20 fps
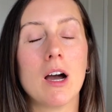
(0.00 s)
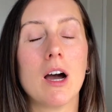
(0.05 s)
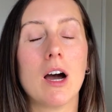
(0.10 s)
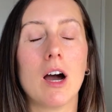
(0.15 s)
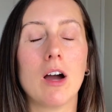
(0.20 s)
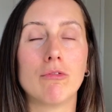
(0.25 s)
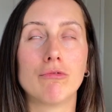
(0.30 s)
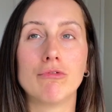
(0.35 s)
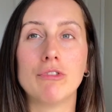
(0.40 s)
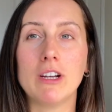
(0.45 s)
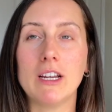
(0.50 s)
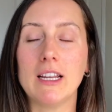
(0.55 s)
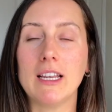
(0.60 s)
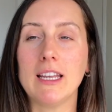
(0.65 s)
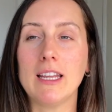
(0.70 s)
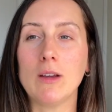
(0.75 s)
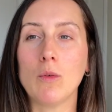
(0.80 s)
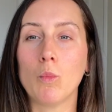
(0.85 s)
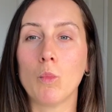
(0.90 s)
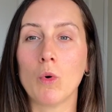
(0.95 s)
I
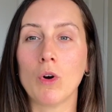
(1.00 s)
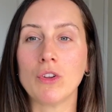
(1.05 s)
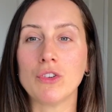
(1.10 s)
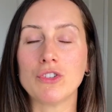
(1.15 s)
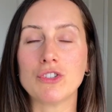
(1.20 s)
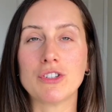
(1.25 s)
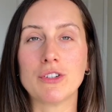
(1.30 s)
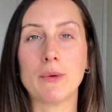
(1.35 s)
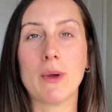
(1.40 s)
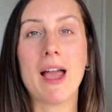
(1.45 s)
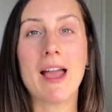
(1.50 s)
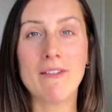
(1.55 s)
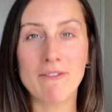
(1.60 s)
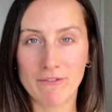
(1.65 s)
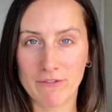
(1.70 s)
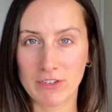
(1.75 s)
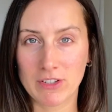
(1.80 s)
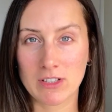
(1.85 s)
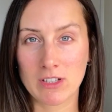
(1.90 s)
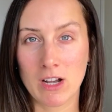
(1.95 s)
really want to
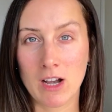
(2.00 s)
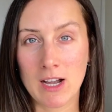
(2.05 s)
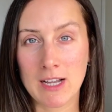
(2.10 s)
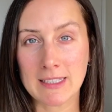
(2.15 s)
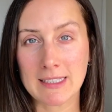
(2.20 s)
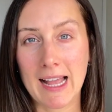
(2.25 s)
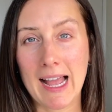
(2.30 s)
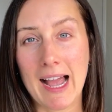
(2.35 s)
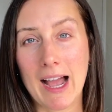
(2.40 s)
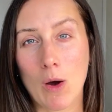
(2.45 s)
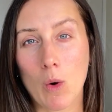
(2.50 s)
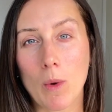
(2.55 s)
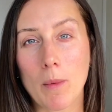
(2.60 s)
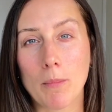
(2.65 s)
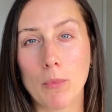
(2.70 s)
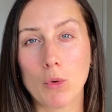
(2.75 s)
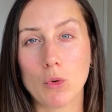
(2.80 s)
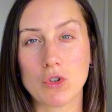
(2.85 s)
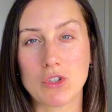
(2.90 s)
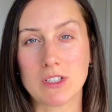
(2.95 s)
emphasize how
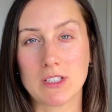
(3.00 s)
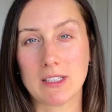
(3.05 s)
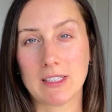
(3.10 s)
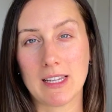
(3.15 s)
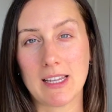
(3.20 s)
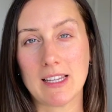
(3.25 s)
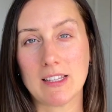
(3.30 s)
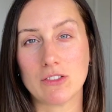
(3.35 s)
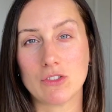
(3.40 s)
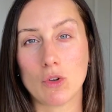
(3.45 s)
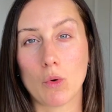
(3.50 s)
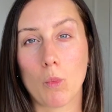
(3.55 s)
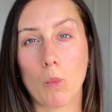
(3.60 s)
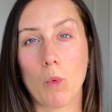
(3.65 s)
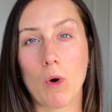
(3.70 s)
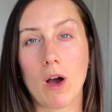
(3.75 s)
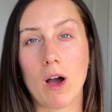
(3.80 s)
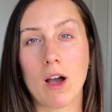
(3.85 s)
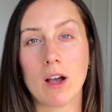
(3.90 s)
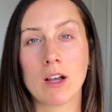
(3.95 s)
important it is to
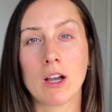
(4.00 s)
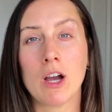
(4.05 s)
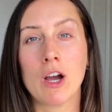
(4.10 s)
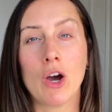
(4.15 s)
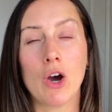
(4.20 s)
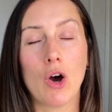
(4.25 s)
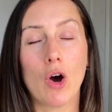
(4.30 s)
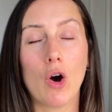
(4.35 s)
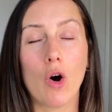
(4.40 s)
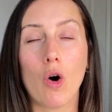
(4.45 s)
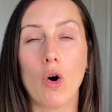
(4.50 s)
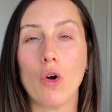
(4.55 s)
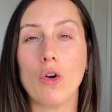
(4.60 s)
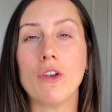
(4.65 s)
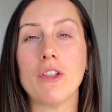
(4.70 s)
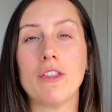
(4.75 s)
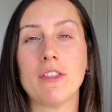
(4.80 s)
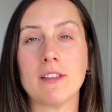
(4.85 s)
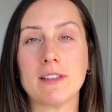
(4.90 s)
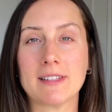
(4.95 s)
work
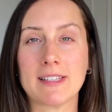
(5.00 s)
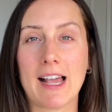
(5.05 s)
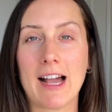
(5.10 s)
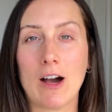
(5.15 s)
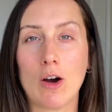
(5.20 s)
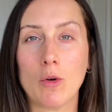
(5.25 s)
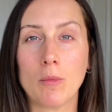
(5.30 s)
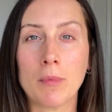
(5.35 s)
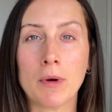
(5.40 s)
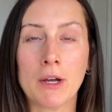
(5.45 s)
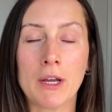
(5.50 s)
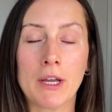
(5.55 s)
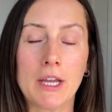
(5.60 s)
on the scalp,